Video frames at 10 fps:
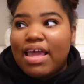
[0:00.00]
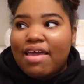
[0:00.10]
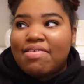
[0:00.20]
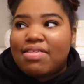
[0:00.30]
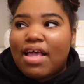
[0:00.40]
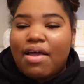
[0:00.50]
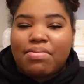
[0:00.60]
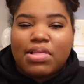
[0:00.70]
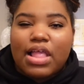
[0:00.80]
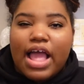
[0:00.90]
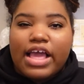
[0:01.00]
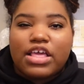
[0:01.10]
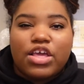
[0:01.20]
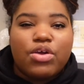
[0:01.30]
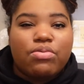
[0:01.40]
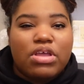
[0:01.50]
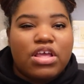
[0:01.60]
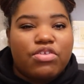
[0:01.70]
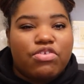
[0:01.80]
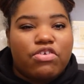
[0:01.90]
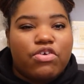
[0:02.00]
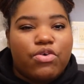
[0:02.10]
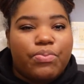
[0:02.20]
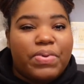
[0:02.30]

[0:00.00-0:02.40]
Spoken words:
it sounds like you need to